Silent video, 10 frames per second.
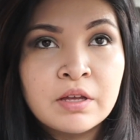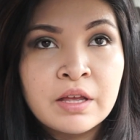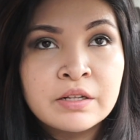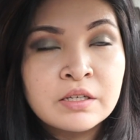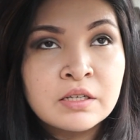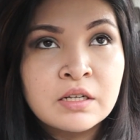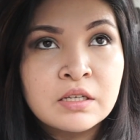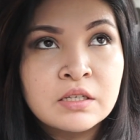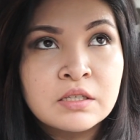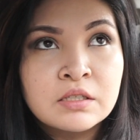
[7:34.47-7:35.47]
and it
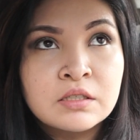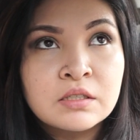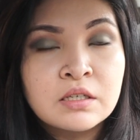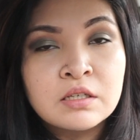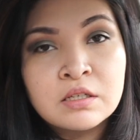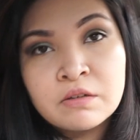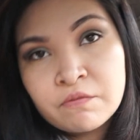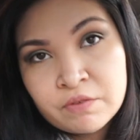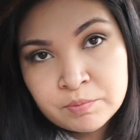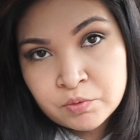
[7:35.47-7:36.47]
is in
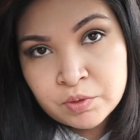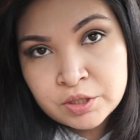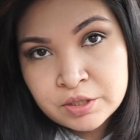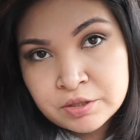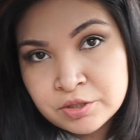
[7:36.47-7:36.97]
February.